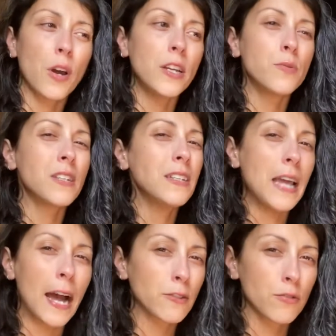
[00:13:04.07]
using
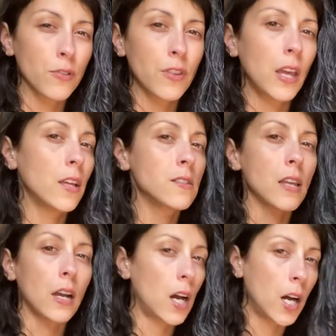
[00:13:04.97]
natural things
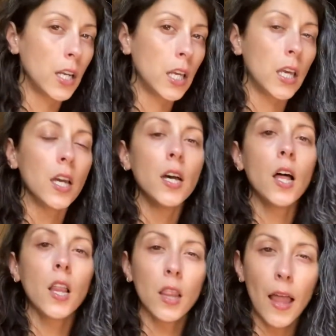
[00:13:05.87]
like honey,
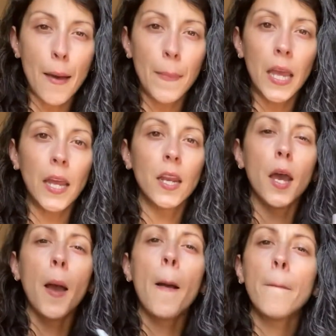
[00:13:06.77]
lemon,
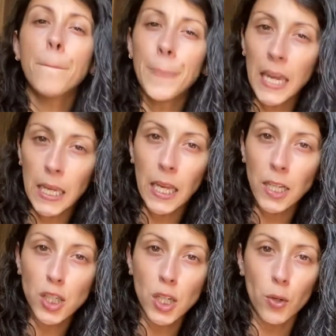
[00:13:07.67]
baking
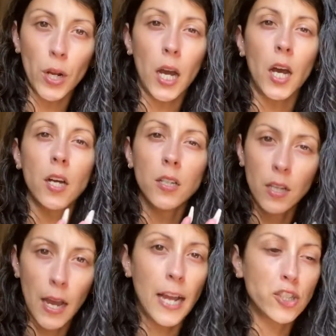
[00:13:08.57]
soda,
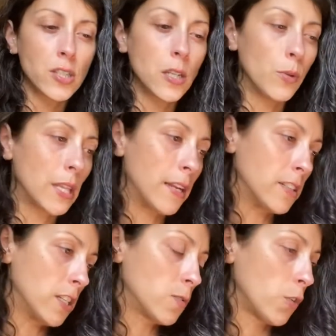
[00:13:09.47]
and just see what that
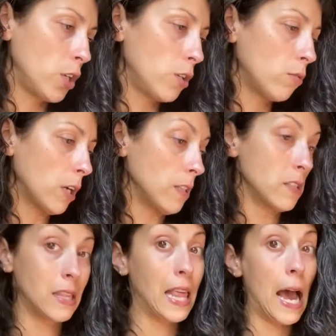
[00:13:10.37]
does for you, because
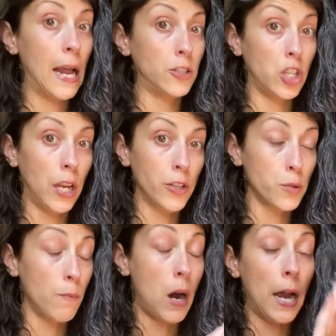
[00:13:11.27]
that changed
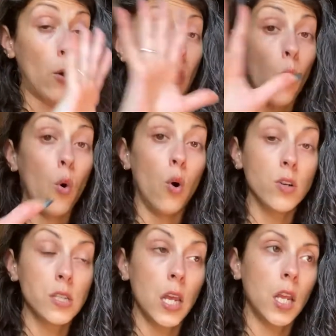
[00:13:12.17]
my whole
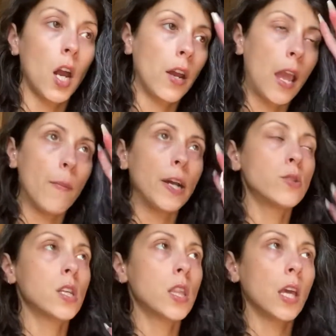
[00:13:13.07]
skincare game. I used
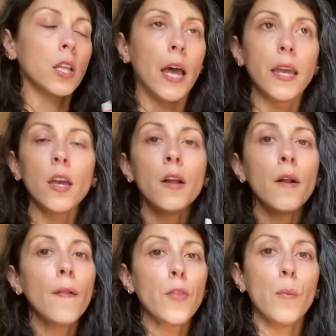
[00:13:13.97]
to think like
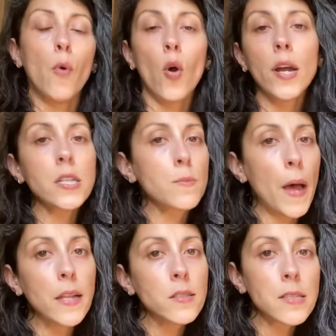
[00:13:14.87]
the more
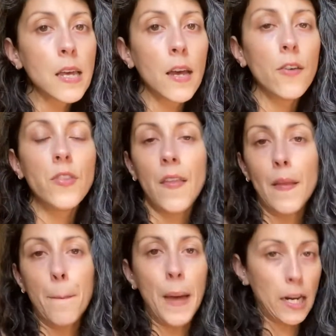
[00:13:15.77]
expensive, then the
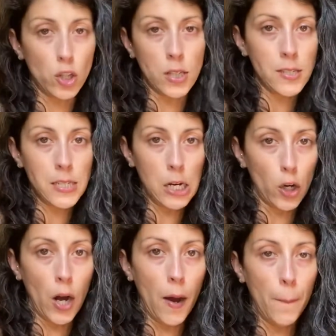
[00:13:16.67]
better the
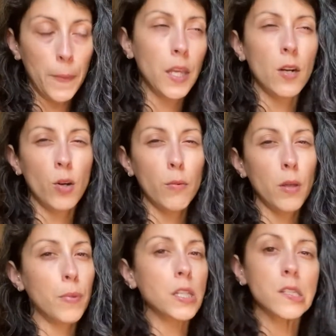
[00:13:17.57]
serum. You know what I mean?
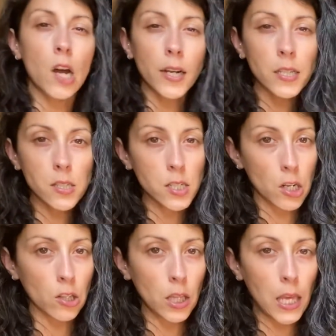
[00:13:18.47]
But it's not
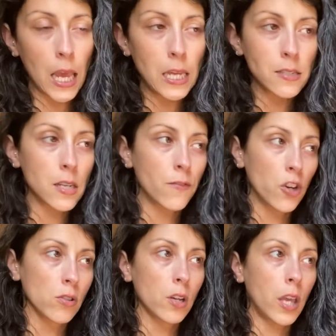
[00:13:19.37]
necessarily the case if
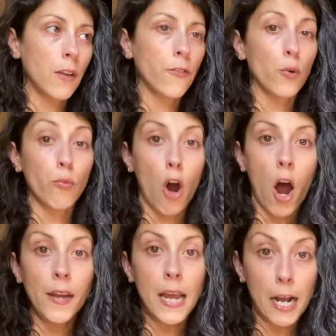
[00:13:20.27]
you're looking for
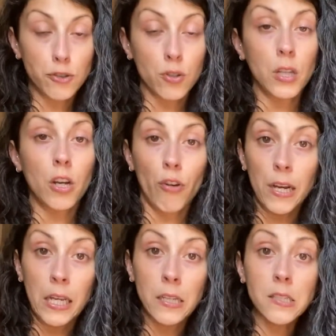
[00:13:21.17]
raw, natural
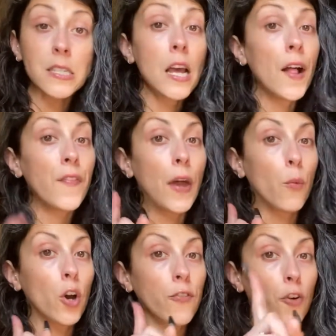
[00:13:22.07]
ingredients that
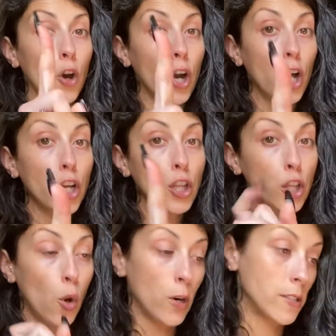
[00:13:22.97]
work for
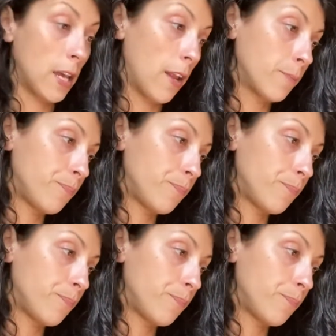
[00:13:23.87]
your skin.